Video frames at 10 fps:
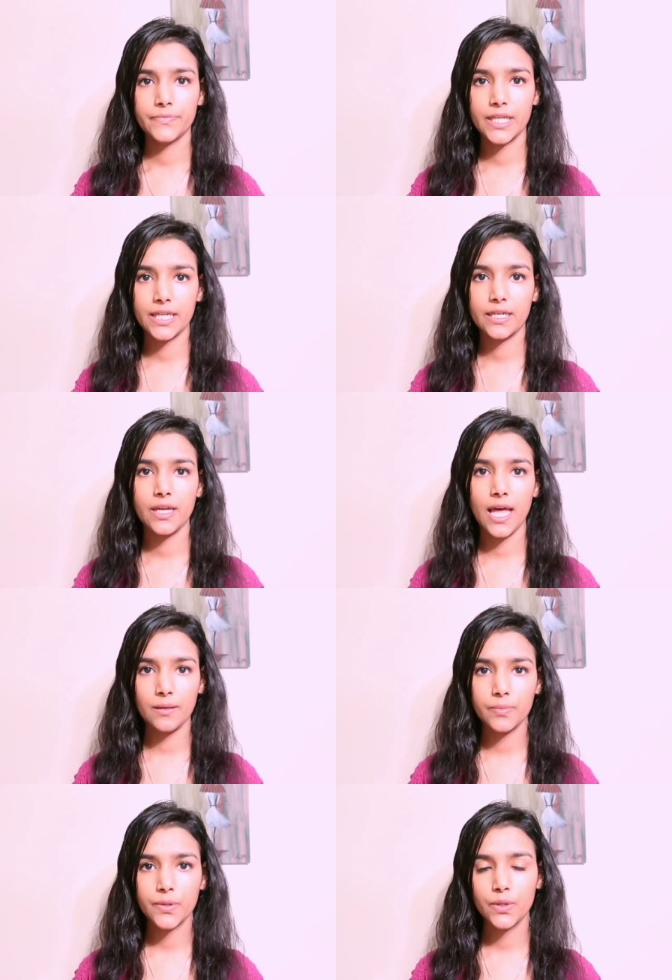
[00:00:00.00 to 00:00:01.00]
they can
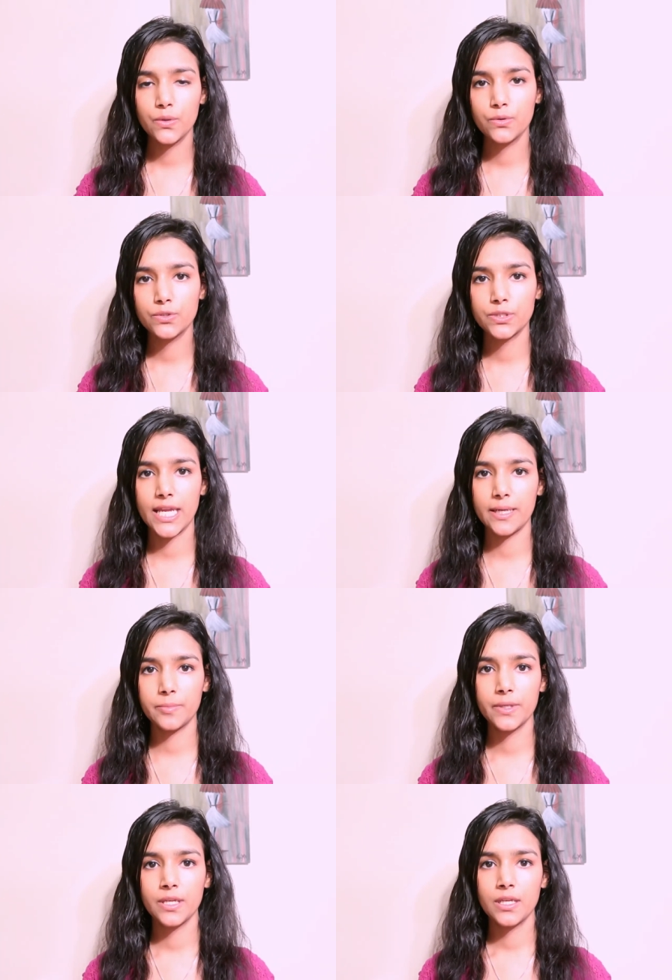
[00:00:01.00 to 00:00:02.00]
help you to
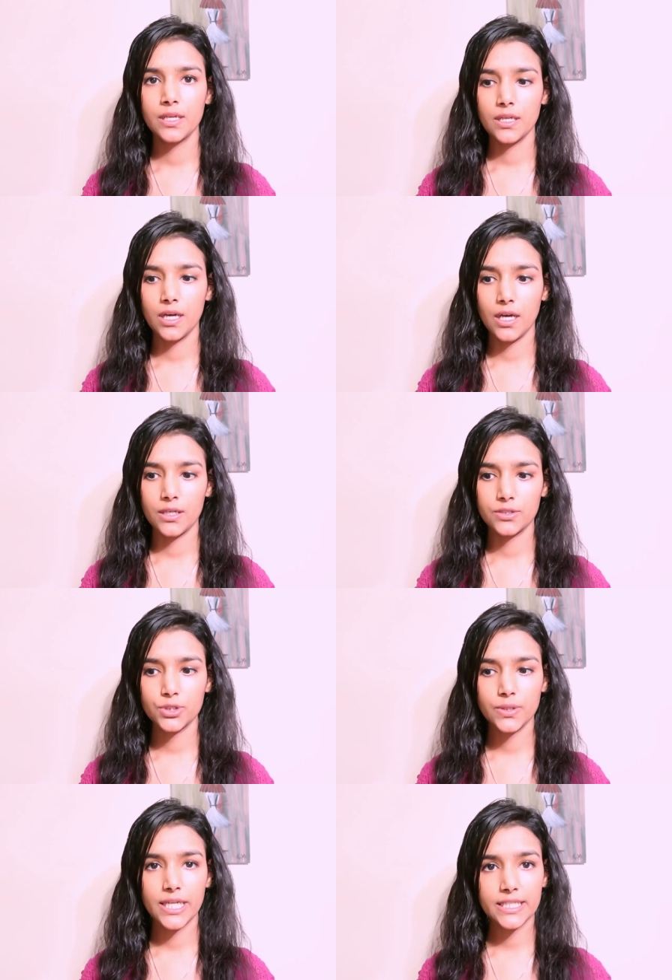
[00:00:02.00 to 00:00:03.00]
get uh,
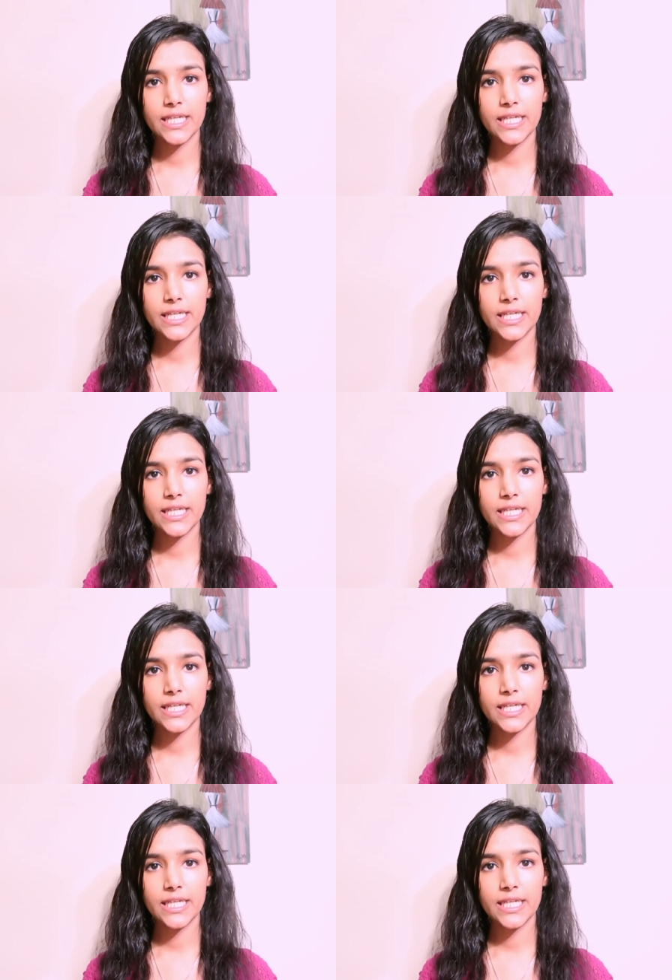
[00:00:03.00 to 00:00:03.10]
to get